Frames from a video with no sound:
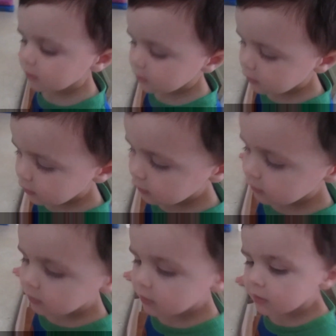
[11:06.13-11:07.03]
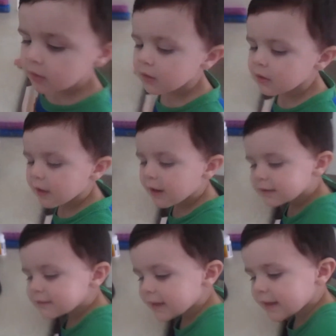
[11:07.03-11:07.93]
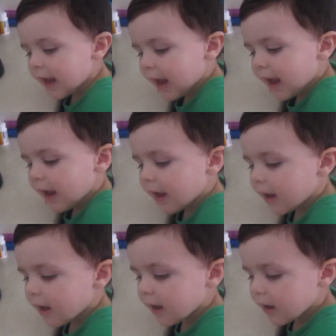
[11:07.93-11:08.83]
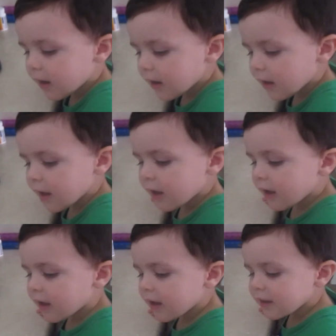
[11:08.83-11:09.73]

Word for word: and then, and then strawberries.